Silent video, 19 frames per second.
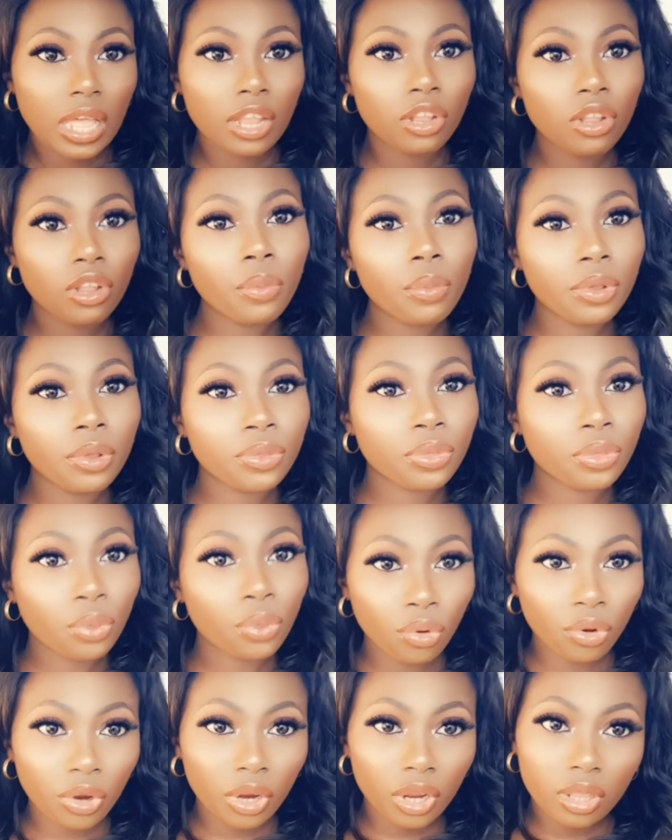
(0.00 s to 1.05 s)
Number
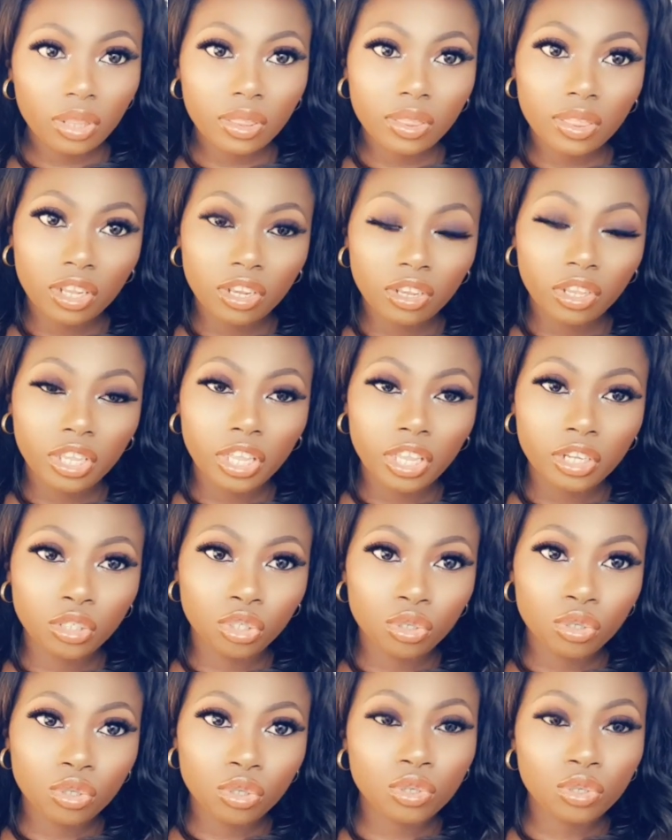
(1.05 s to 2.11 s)
3 thing you
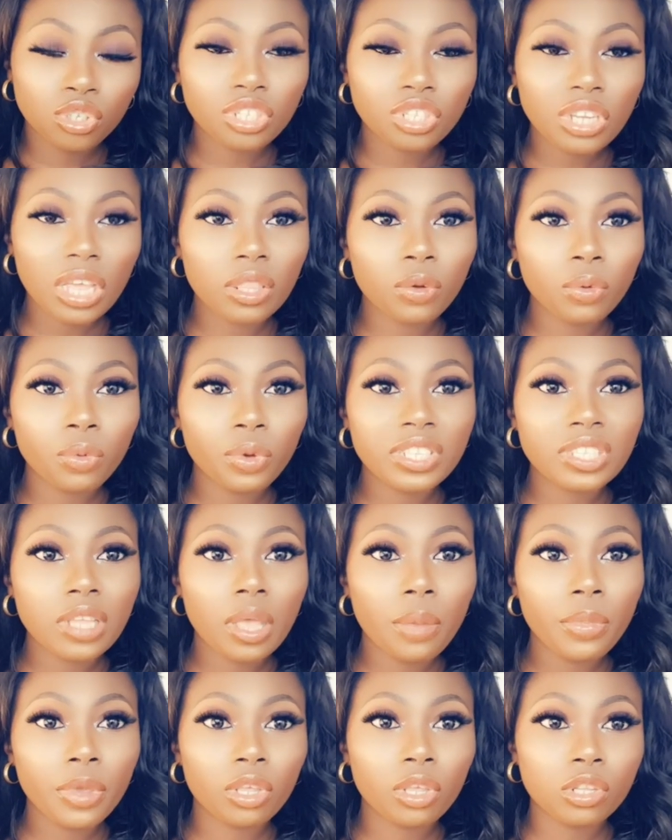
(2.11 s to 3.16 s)
can do to shed the weight
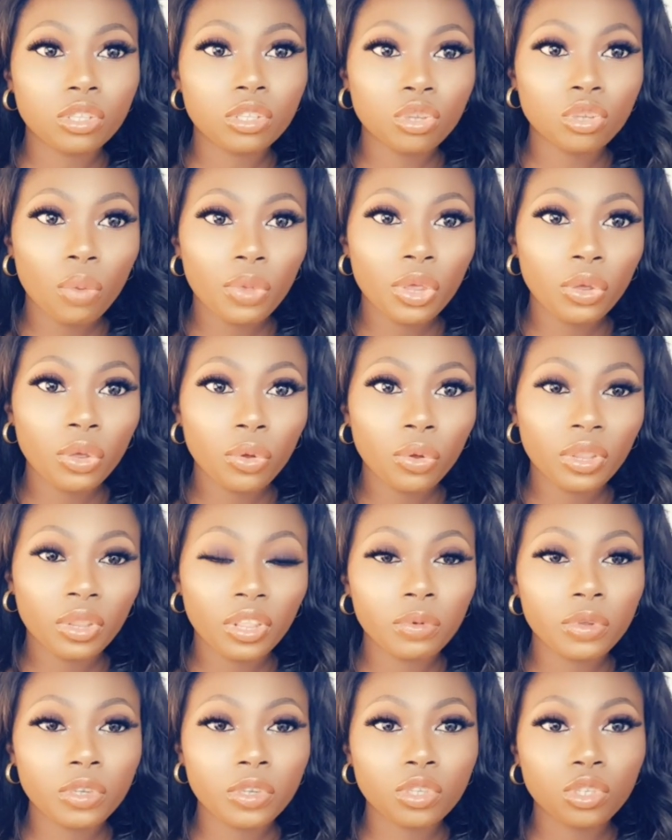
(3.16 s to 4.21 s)
and make your tummy go
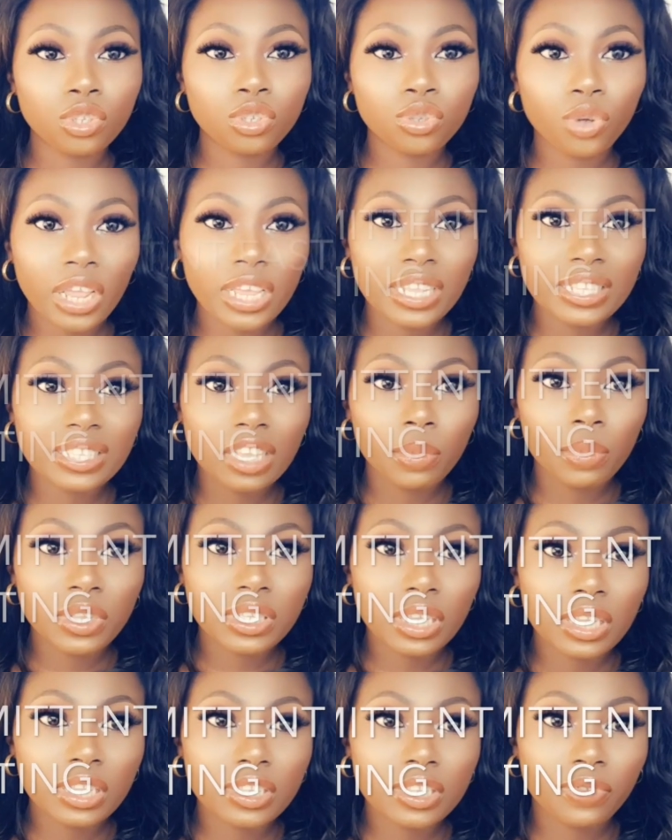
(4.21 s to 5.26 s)
down is to try
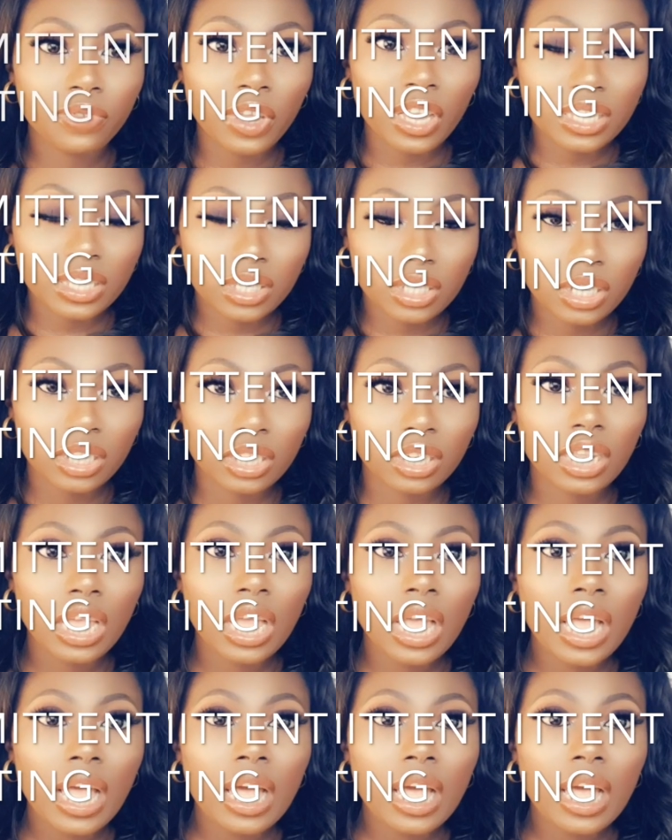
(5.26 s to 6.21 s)
intermittent fasting.